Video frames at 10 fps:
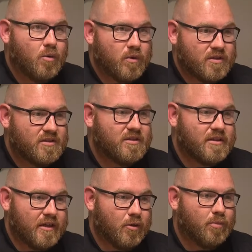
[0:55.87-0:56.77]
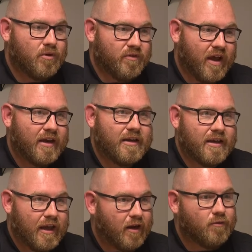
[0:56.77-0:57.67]
was still
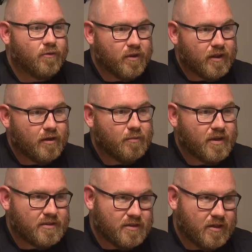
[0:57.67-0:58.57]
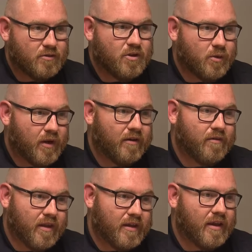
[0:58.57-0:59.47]
providing care for them and still doing
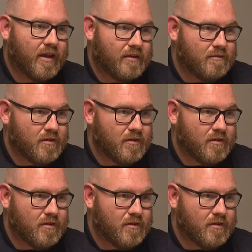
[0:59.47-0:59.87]
everything they,